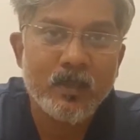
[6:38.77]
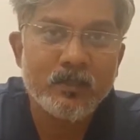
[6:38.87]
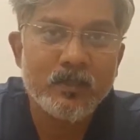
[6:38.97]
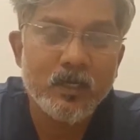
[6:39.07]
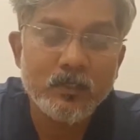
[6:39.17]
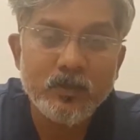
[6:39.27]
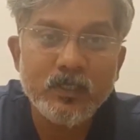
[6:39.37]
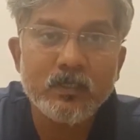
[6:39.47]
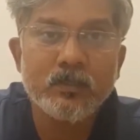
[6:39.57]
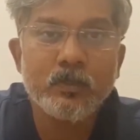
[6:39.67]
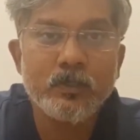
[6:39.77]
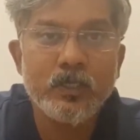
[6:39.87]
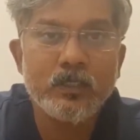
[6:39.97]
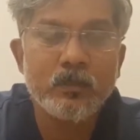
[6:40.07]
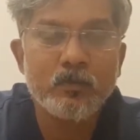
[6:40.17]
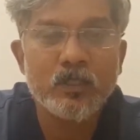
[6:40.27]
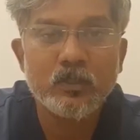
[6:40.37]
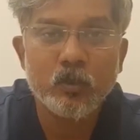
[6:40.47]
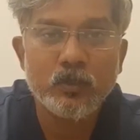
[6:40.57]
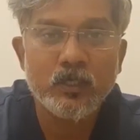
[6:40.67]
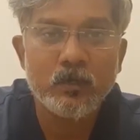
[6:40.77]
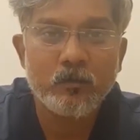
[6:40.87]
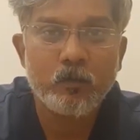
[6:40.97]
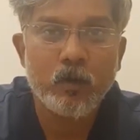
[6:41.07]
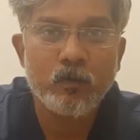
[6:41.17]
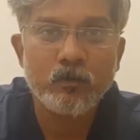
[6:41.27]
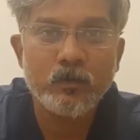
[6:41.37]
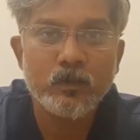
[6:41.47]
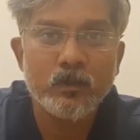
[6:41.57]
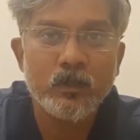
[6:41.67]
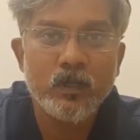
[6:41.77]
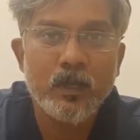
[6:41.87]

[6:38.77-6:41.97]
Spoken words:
Surgery is associated with its own set of problems,